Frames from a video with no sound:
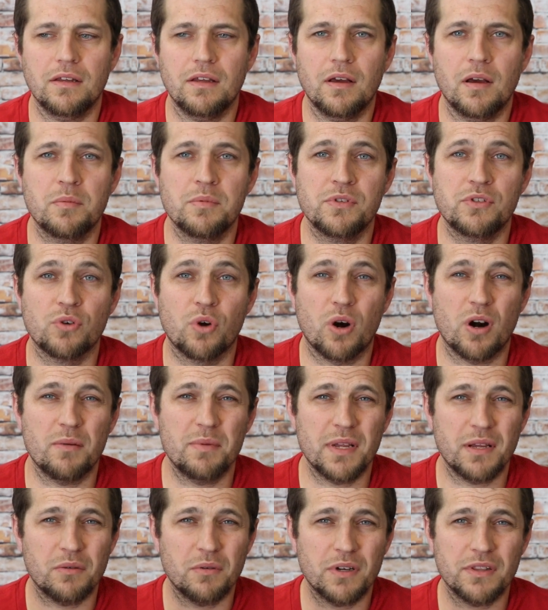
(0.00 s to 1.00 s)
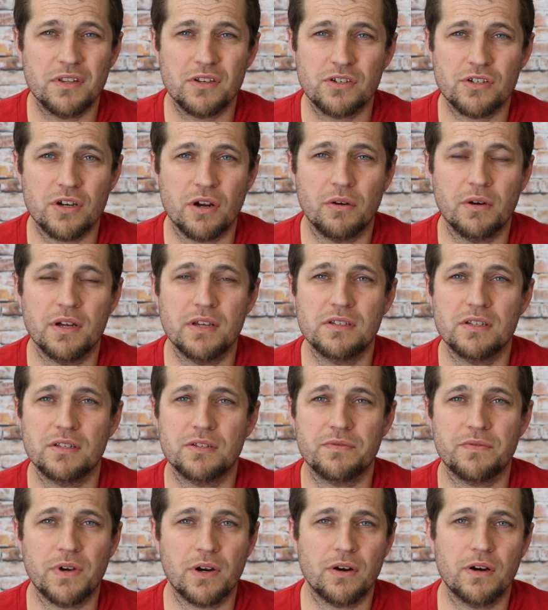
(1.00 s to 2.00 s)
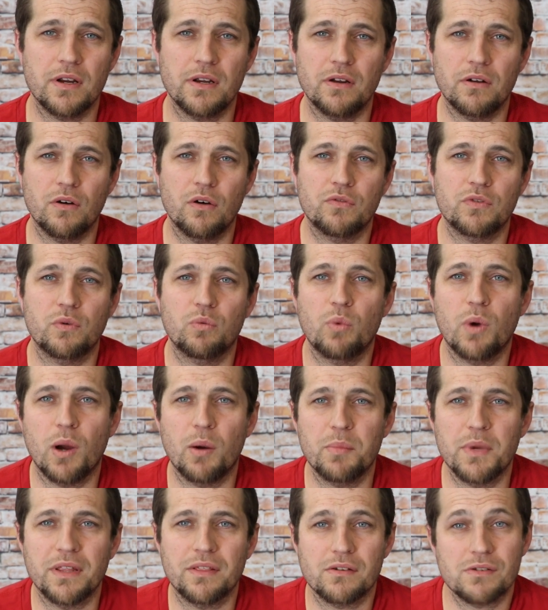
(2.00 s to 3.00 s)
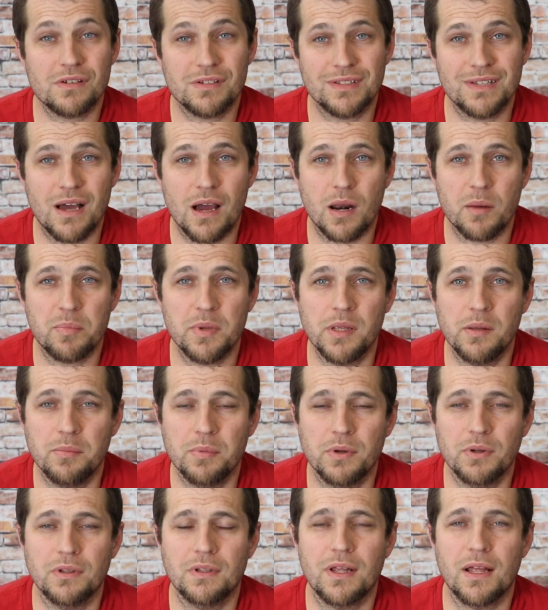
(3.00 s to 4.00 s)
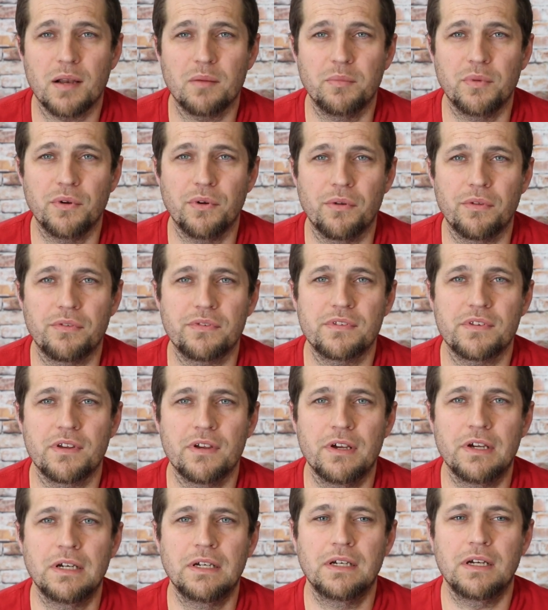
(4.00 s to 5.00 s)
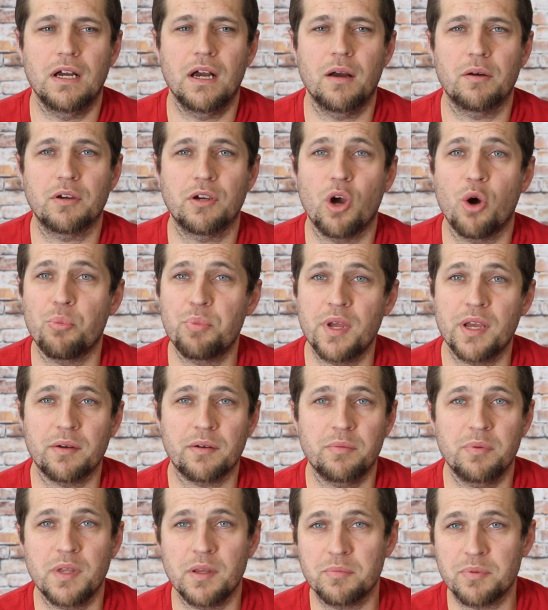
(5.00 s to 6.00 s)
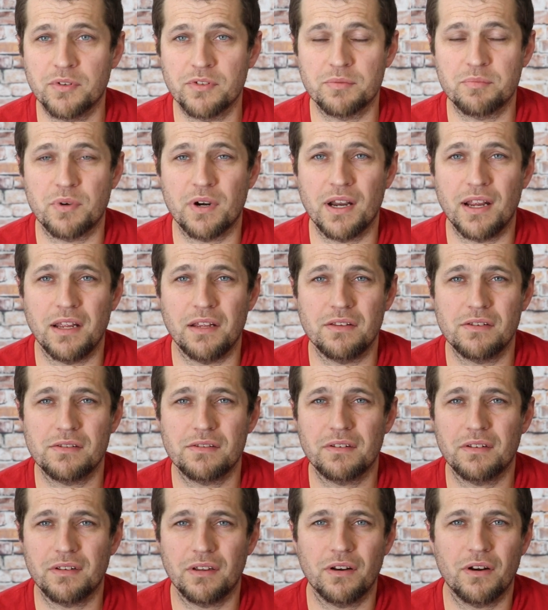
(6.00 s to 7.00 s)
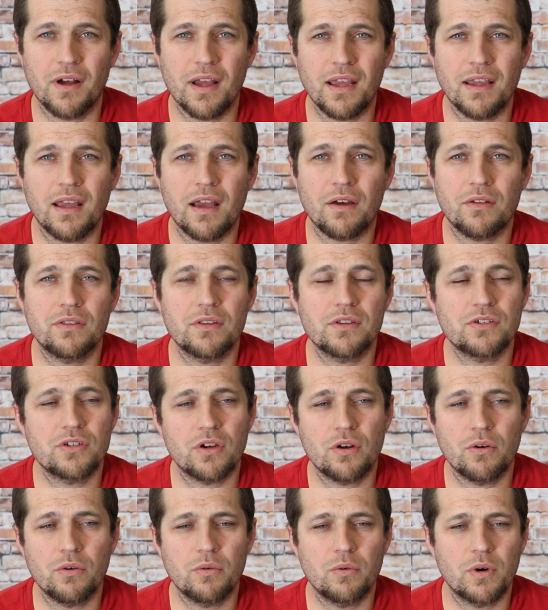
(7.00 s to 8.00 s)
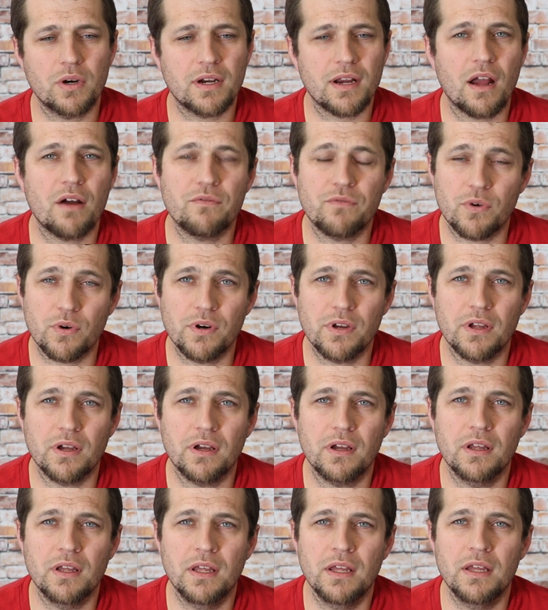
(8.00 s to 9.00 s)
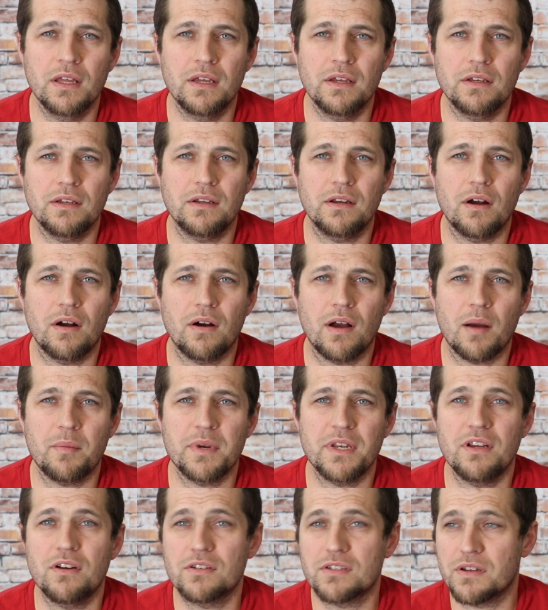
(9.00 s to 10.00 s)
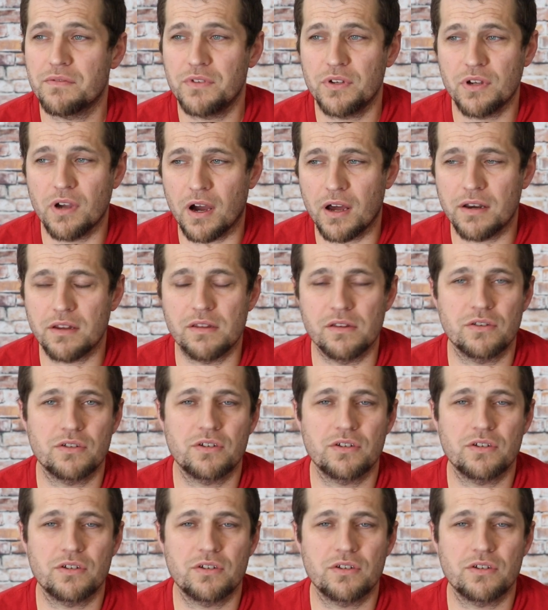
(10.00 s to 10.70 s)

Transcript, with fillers: absorbing what the show is. It's very overwhelming. There's a lot of people, a lot of booths. Um, go pick people's brains. You know, hey, how'd the show work out for you? You know, how many years have you gone to the